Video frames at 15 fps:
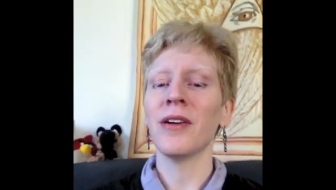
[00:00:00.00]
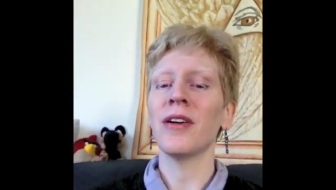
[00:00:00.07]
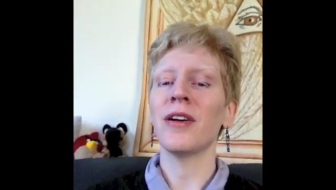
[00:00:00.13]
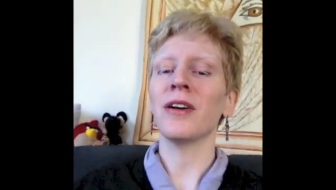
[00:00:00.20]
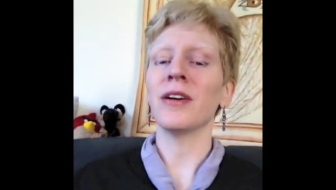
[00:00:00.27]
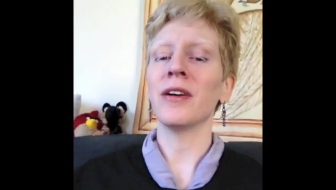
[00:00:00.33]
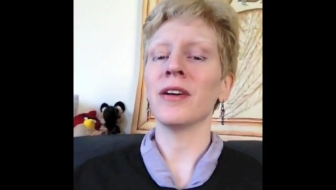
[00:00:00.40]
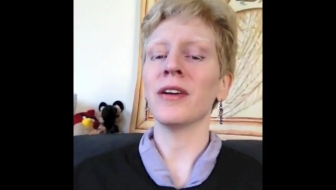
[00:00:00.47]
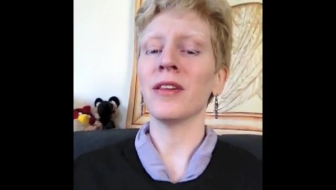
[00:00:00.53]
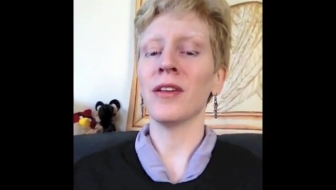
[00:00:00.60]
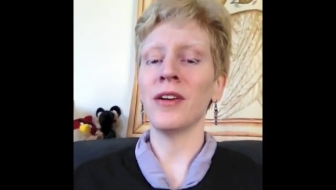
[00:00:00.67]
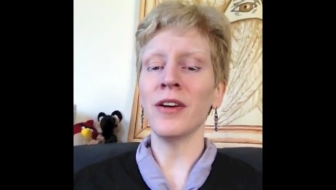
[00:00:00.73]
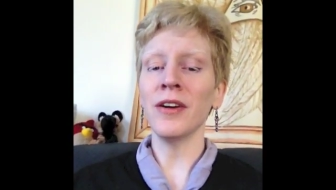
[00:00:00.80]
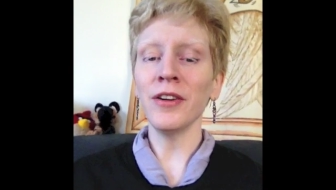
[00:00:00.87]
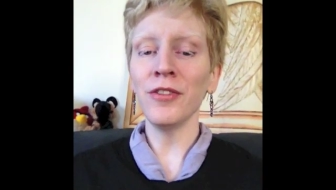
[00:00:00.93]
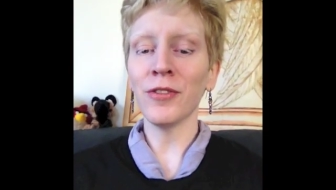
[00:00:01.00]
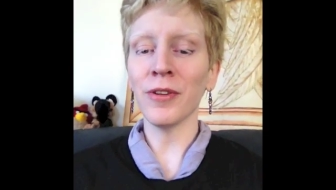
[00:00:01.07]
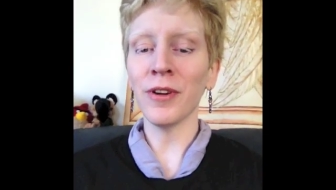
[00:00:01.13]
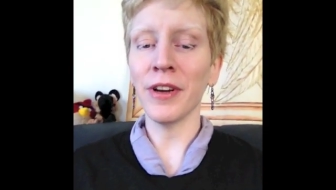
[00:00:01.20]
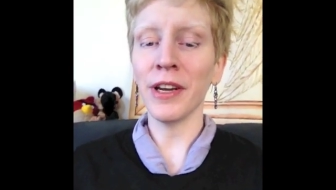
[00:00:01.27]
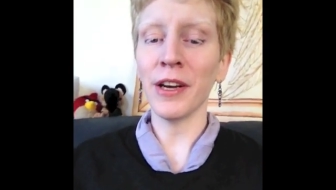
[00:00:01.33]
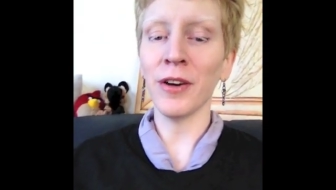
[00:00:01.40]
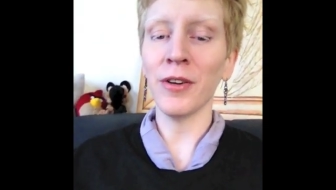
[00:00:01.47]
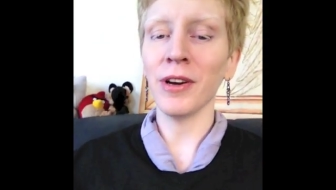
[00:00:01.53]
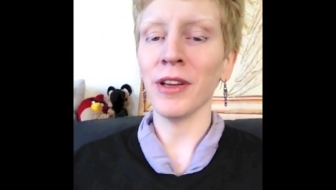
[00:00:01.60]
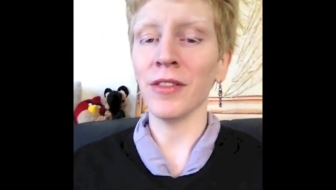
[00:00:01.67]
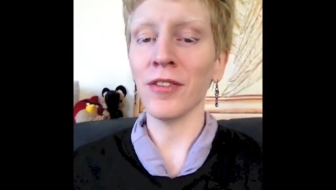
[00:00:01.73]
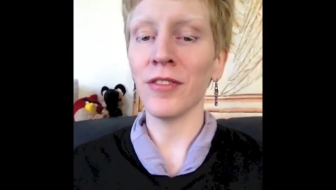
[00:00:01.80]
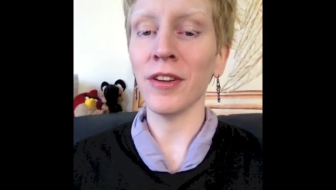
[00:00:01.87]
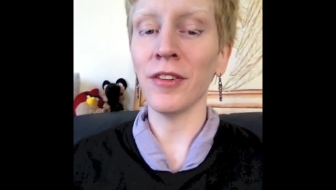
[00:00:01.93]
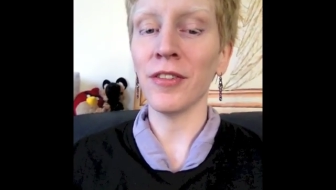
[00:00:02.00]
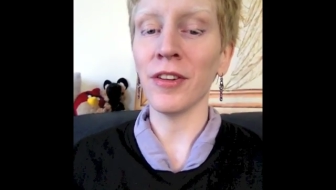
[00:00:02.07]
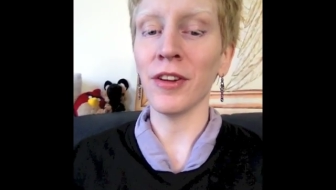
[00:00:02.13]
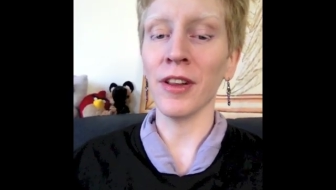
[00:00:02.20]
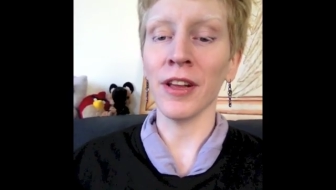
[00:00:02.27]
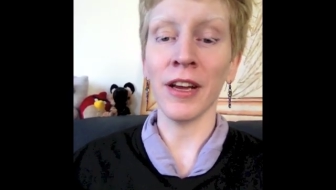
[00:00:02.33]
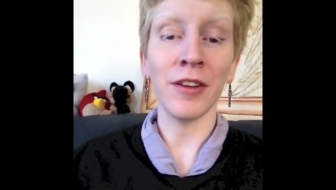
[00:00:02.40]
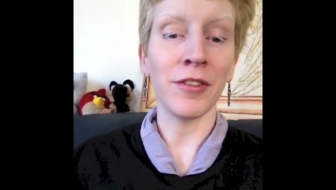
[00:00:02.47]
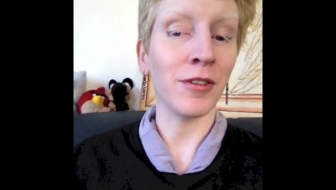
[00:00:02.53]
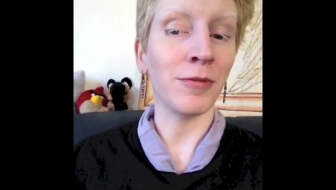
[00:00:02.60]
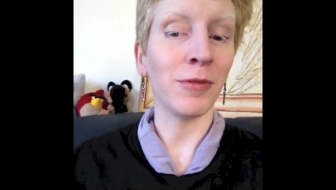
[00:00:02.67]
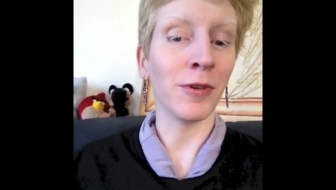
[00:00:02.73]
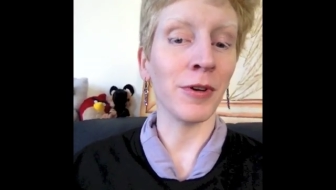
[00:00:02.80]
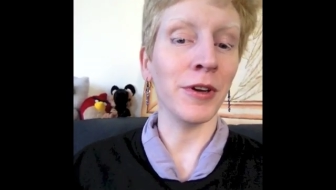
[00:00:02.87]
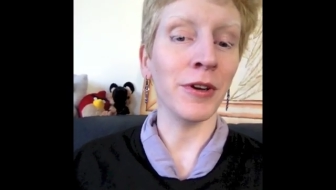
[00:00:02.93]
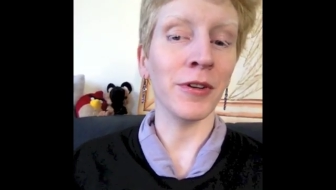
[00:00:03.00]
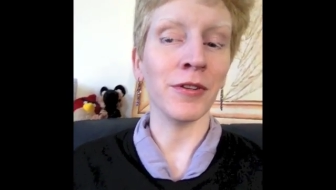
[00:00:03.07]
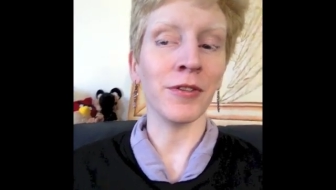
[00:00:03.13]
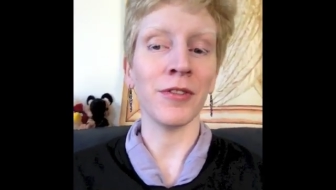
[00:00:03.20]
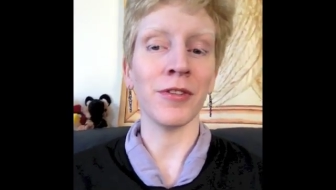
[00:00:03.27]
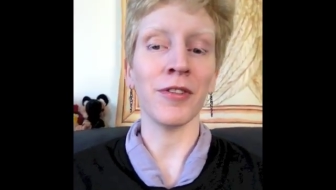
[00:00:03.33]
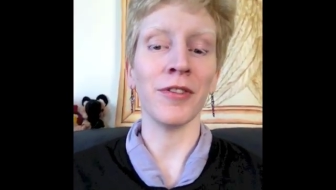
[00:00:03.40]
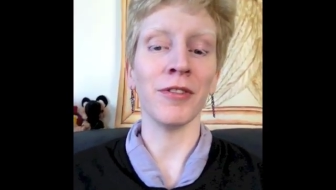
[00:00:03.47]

uh, long and drawn out in the sense that it lasted four years,